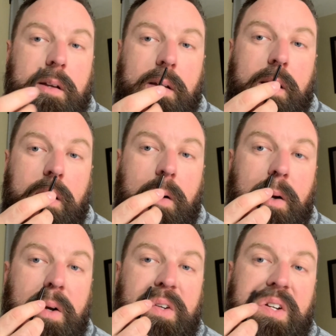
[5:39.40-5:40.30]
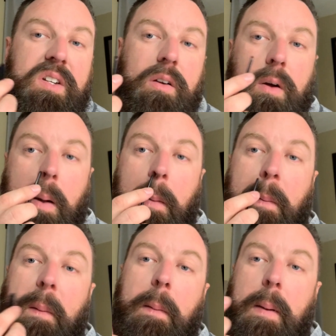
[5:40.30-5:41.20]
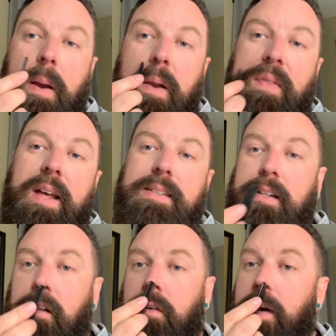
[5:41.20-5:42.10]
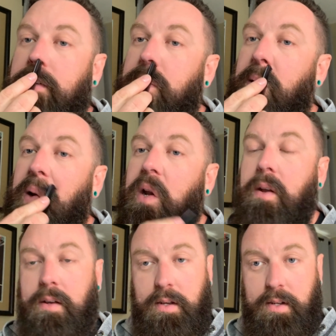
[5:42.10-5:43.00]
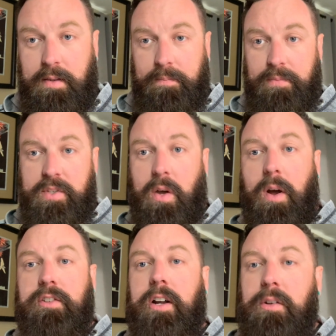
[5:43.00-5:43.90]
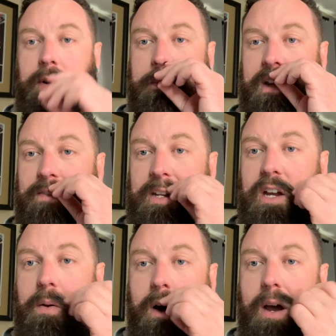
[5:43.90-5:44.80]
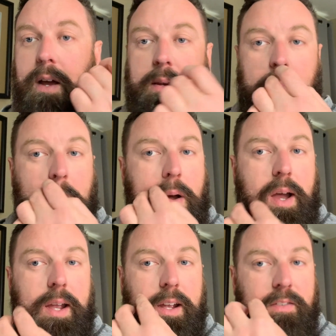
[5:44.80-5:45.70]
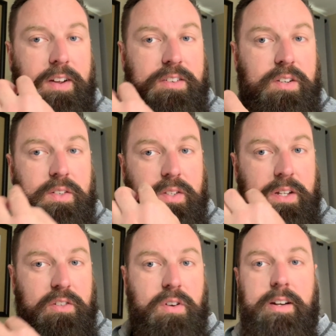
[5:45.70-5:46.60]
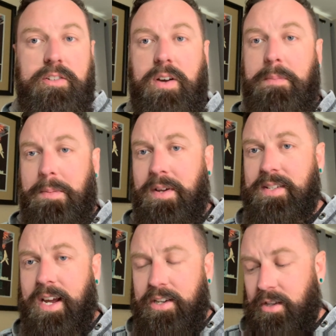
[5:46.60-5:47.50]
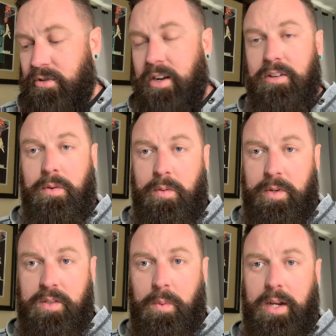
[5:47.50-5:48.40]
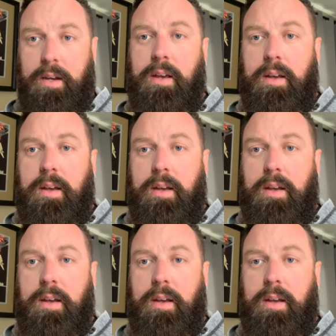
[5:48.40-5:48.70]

encourage it to grow in that single direction. So I'll try to do an update video on my adventures in trying to train my mustache. I'll try to do one once a week